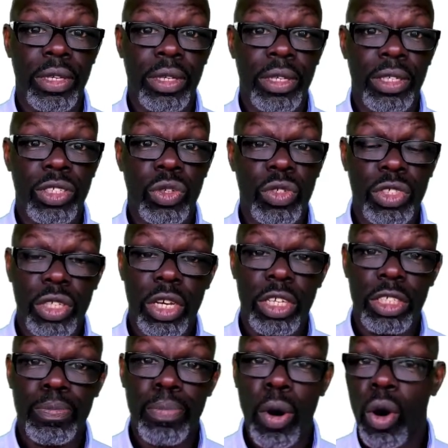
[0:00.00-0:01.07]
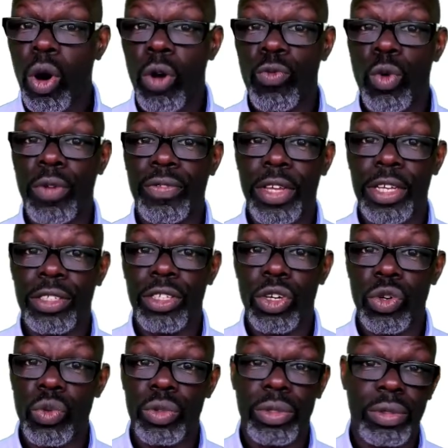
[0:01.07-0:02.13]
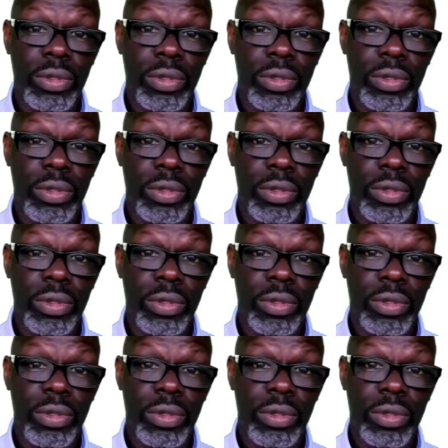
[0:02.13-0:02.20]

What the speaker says: So it's part of what they do.